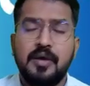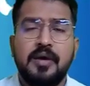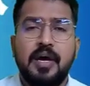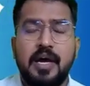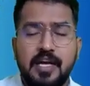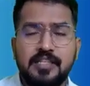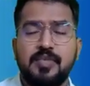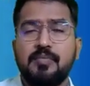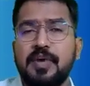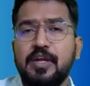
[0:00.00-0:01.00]
as per
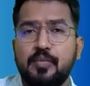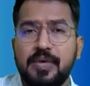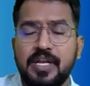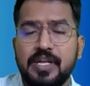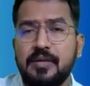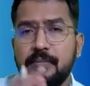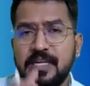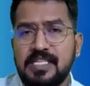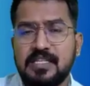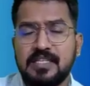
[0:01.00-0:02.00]
my opinion,
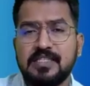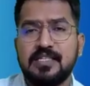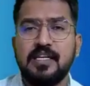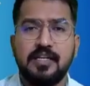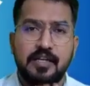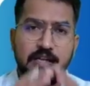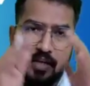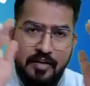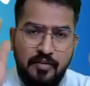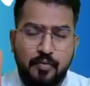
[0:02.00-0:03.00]
please understand,
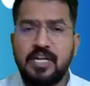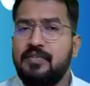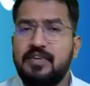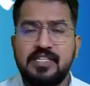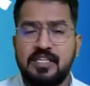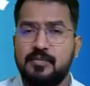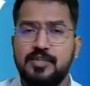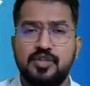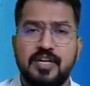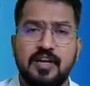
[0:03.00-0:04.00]
whatever the syllabus
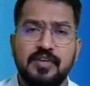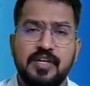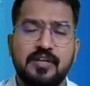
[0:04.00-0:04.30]
you are having,